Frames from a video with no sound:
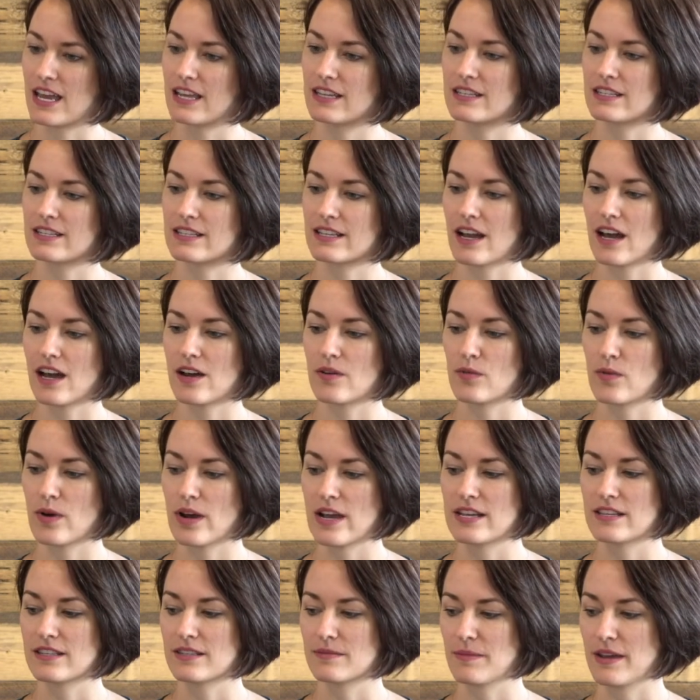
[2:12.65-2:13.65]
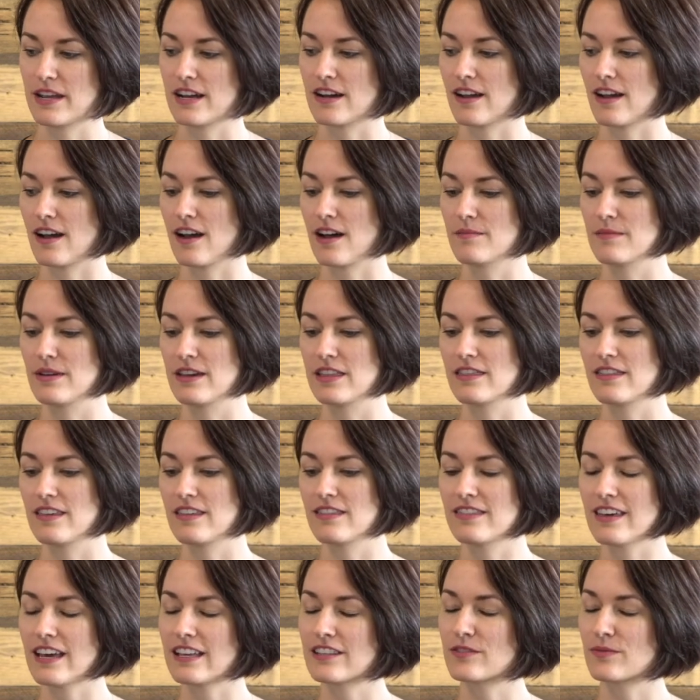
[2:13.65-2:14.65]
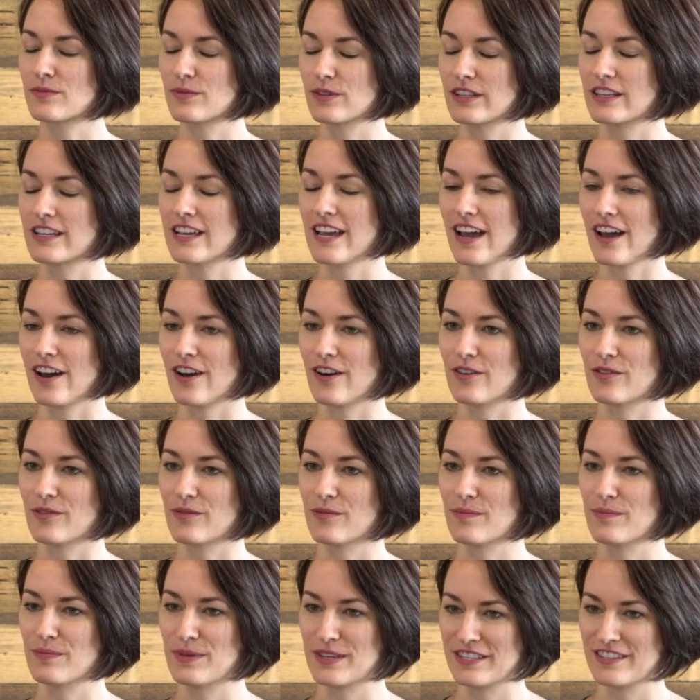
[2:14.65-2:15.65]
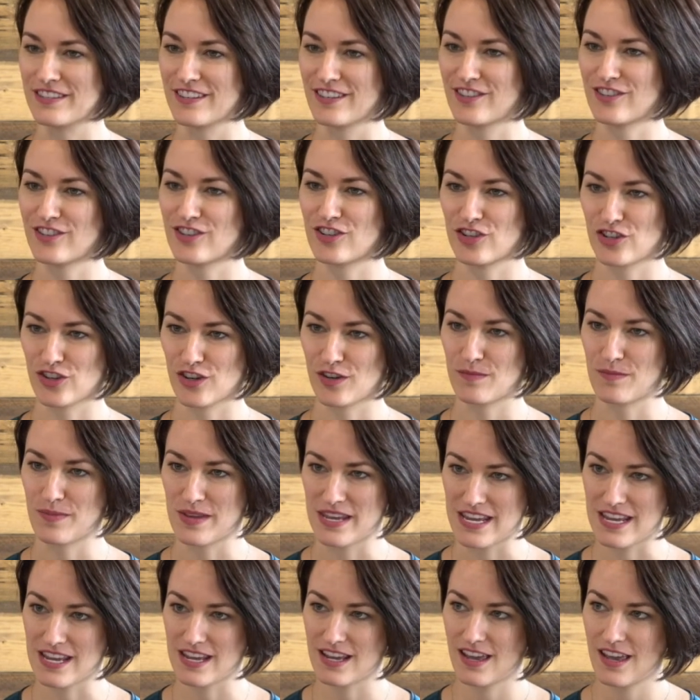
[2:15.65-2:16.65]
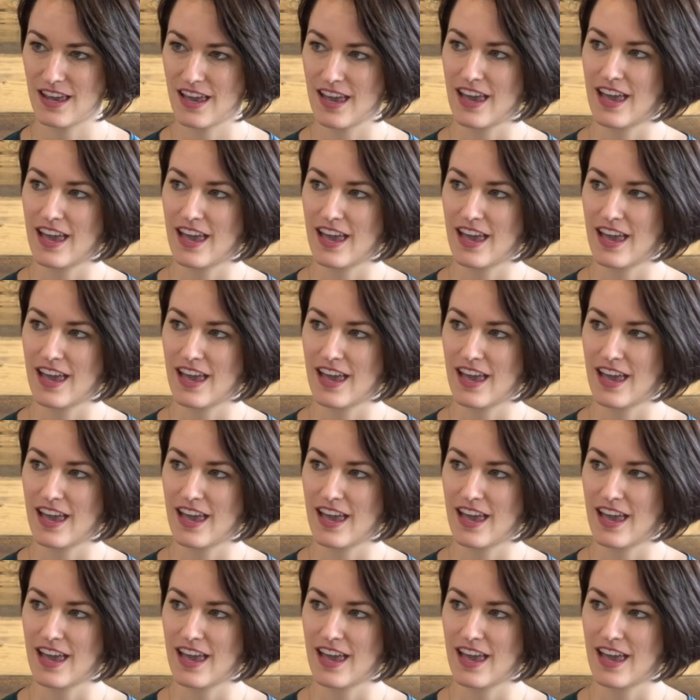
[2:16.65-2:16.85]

And Scott Weiss made a comment that that's really how business should be.